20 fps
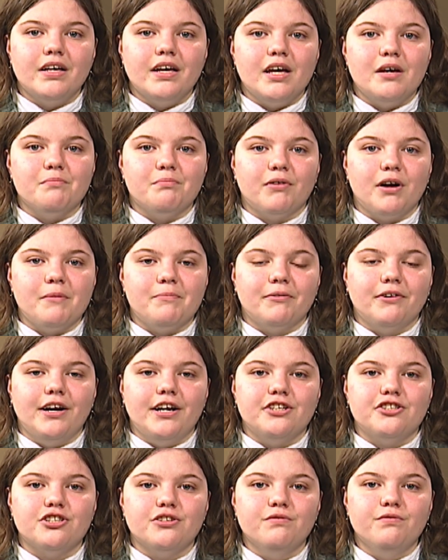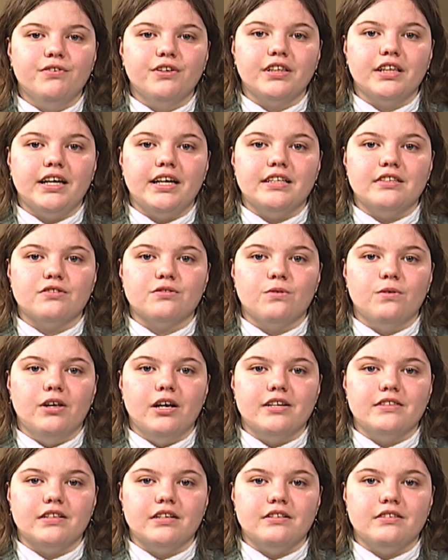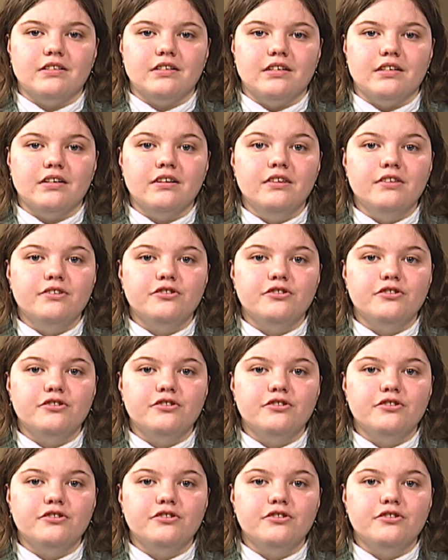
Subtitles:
In preparation for the in-school SAT,